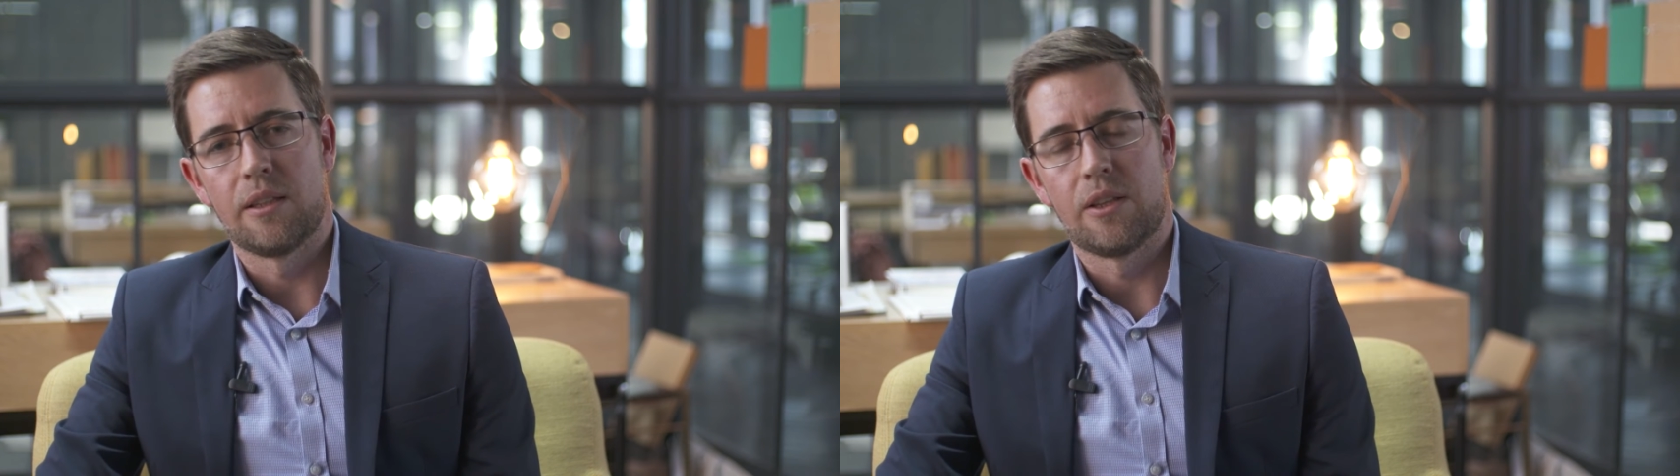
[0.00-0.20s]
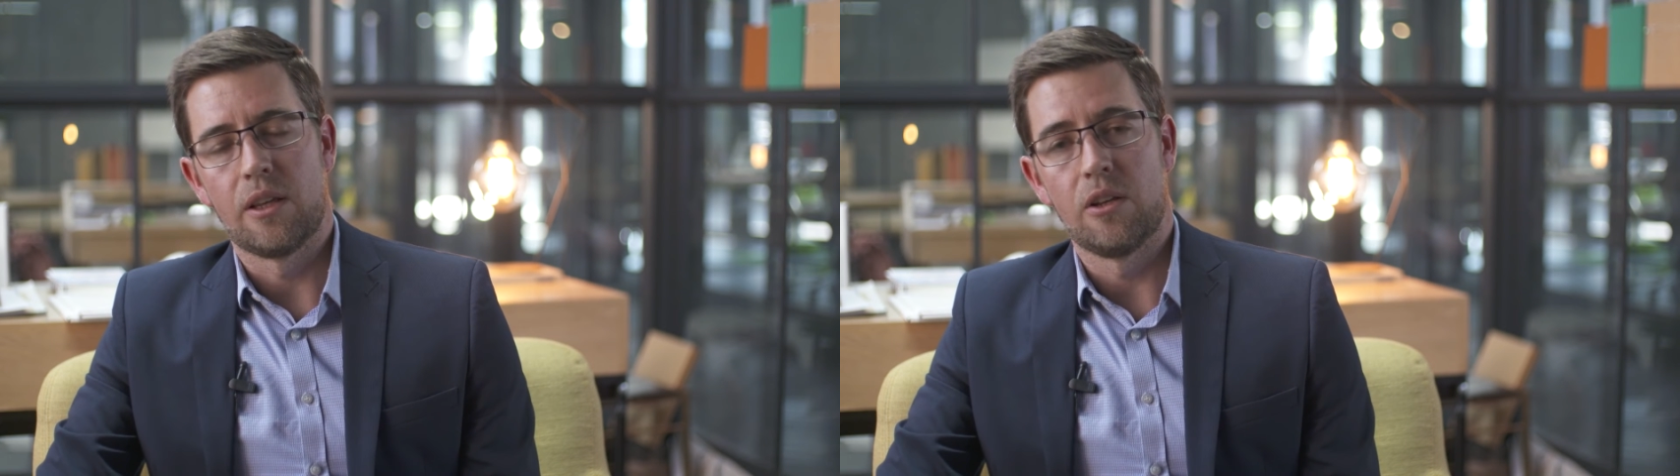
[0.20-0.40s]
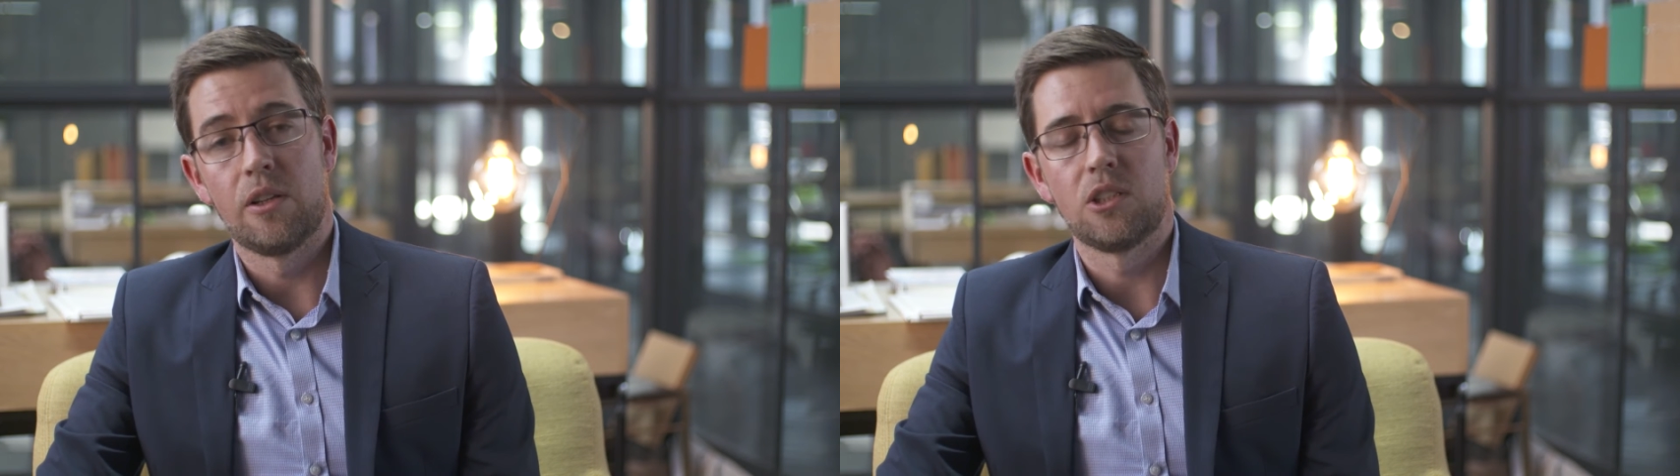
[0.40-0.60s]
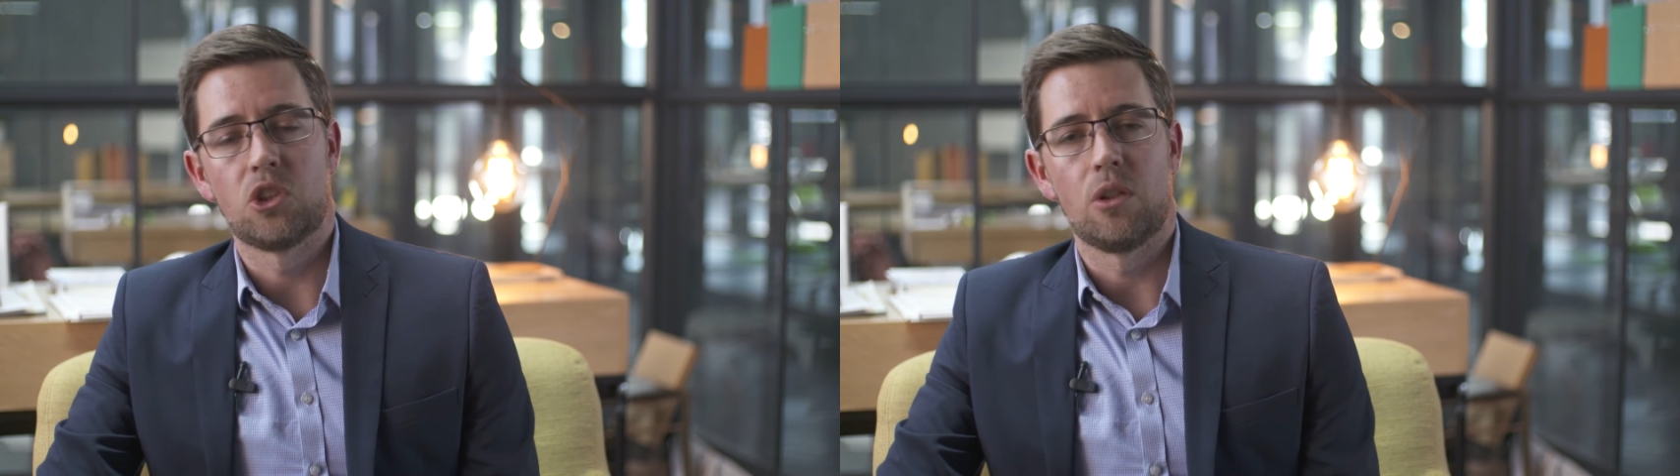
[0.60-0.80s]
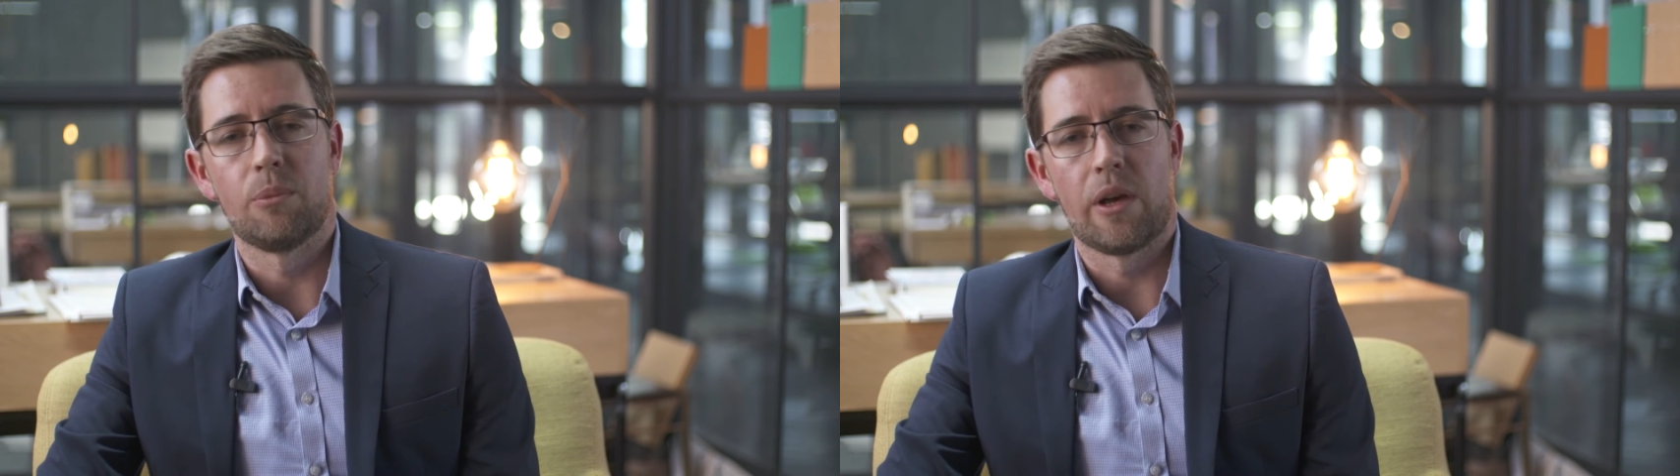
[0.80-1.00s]
the earnings
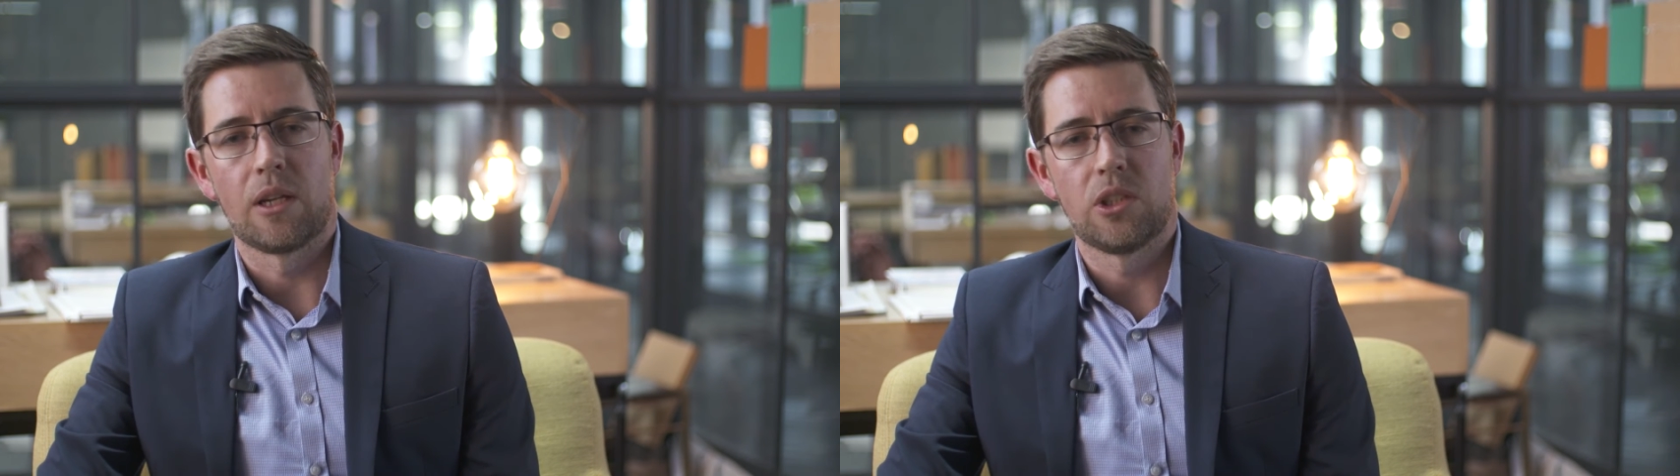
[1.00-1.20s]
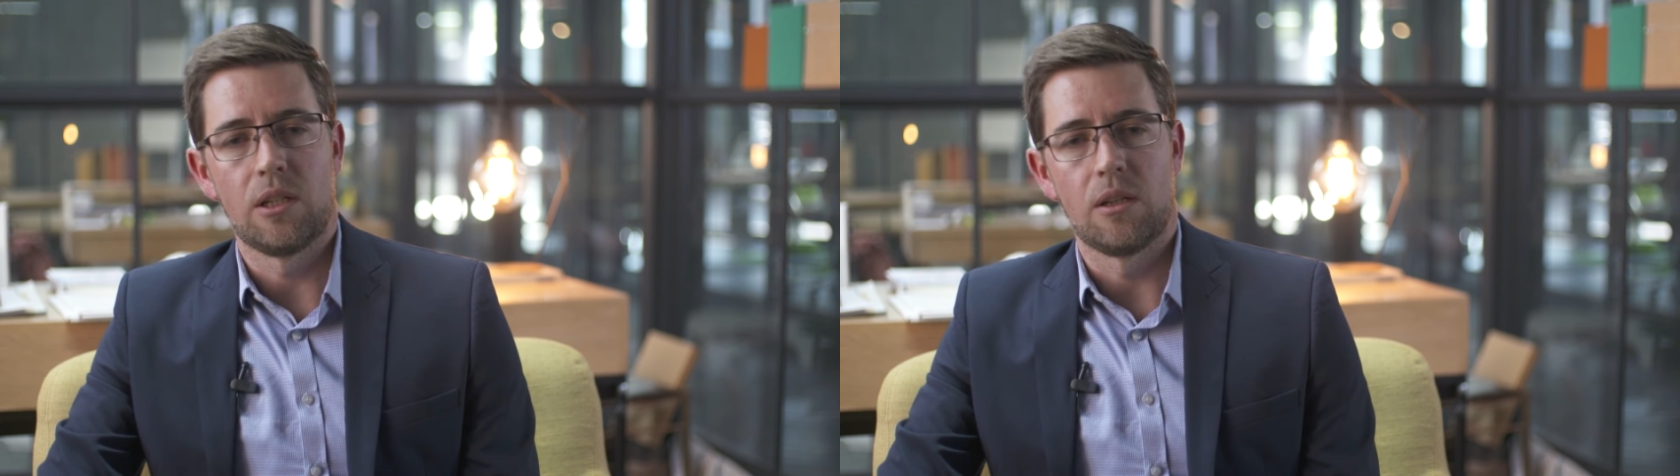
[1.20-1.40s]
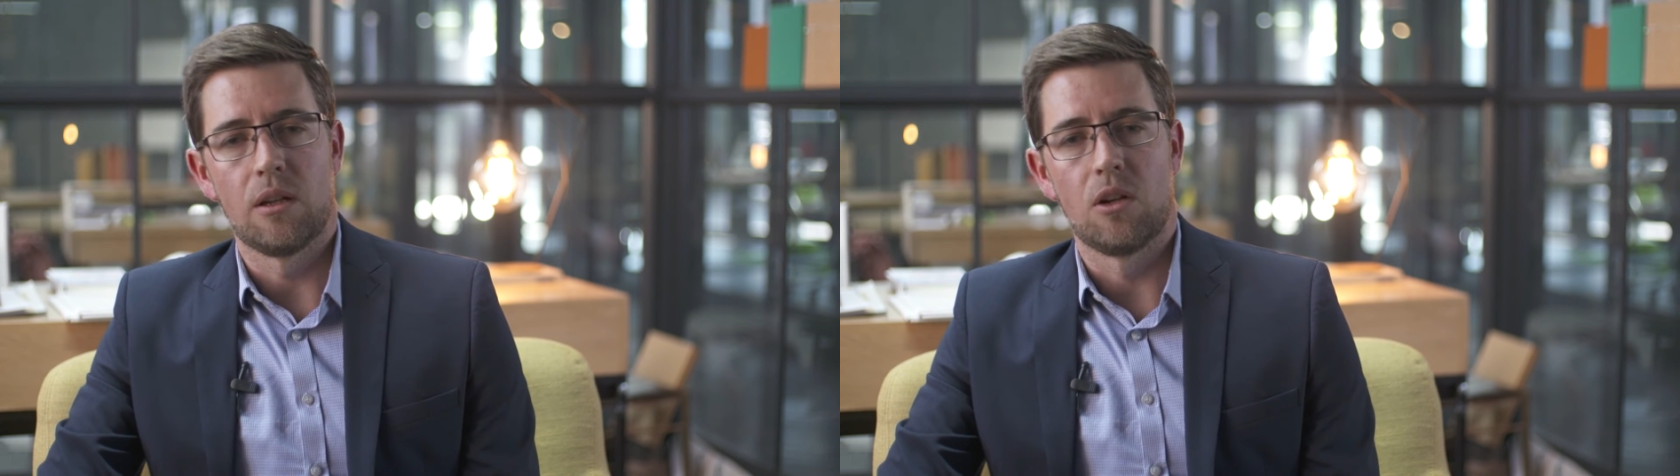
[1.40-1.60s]
stream are actually